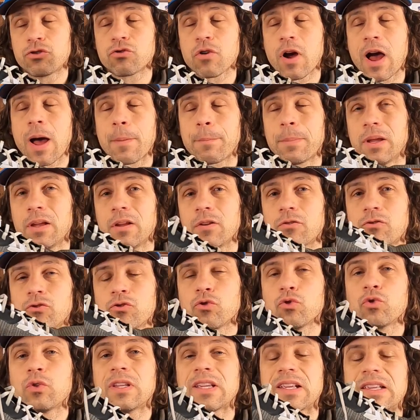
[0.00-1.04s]
drop is
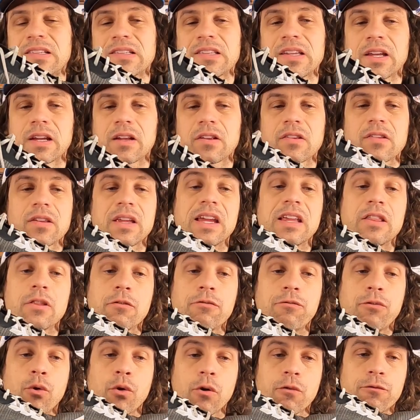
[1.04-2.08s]
truly 6 in the
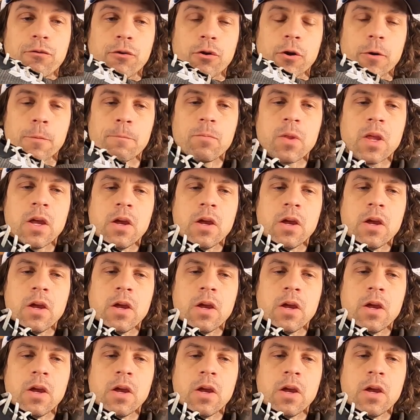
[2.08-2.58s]
forefoot.